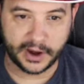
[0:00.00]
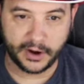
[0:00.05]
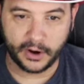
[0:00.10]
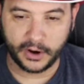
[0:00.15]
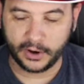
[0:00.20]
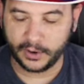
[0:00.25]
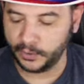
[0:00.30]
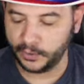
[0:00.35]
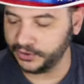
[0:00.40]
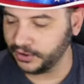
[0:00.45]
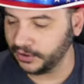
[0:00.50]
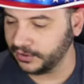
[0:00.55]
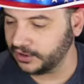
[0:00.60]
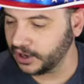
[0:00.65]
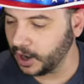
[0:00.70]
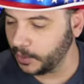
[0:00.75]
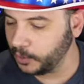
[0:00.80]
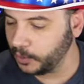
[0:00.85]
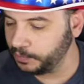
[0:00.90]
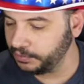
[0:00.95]
error. It was a
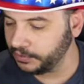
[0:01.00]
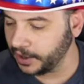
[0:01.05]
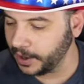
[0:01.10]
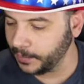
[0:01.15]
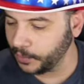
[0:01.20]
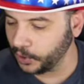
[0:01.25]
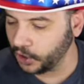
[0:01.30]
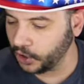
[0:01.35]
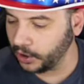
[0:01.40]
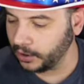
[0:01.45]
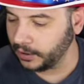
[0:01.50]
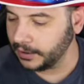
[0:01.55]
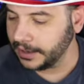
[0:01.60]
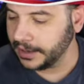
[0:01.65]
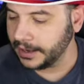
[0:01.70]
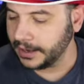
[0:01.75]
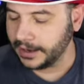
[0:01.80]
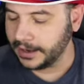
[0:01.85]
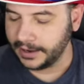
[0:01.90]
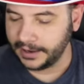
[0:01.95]
double play ball.
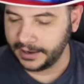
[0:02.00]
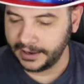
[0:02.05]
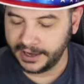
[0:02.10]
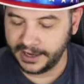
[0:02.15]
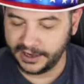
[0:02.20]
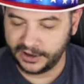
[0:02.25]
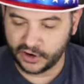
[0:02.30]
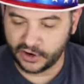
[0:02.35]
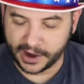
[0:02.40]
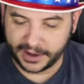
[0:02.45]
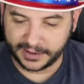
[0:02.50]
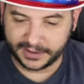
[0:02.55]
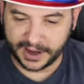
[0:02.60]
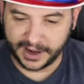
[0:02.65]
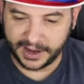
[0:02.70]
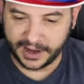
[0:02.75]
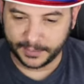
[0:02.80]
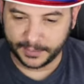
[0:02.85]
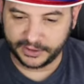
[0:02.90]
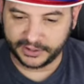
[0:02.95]
He tried to
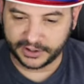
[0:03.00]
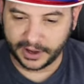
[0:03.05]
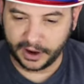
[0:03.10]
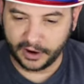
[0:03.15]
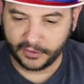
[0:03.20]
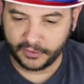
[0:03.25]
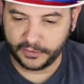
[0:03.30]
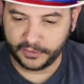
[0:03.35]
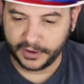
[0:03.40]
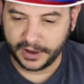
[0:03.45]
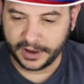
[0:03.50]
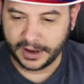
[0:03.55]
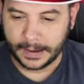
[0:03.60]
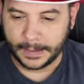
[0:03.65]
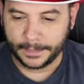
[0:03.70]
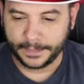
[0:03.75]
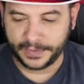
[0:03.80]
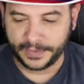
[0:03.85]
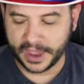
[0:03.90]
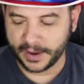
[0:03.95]
take it himself.
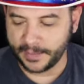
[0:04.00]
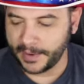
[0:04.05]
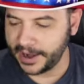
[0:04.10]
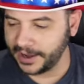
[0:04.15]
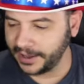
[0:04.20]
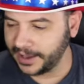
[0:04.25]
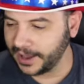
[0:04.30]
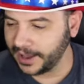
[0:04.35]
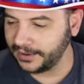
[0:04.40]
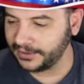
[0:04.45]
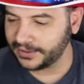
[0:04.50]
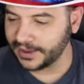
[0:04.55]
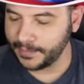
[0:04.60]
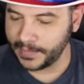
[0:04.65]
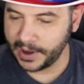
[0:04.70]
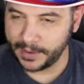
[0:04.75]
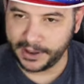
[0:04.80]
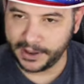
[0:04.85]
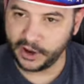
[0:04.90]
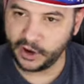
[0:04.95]
They made a case that
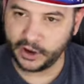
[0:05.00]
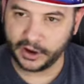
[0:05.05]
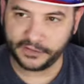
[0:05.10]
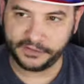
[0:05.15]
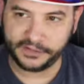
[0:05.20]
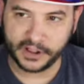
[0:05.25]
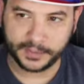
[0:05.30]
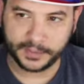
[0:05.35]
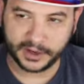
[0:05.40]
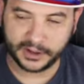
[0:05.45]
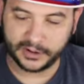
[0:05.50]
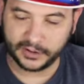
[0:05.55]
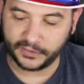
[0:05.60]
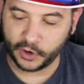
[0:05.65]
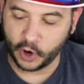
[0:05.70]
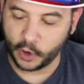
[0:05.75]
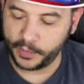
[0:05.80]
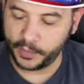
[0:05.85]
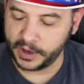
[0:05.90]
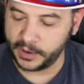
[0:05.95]
maybe he could have flipped it to
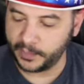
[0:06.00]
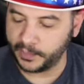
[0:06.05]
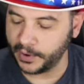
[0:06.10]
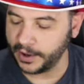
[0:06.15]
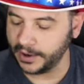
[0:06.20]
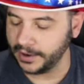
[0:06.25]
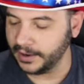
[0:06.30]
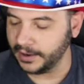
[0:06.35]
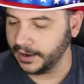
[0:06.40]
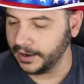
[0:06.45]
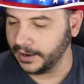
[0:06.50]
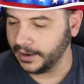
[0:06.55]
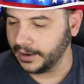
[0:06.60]
Volpe, but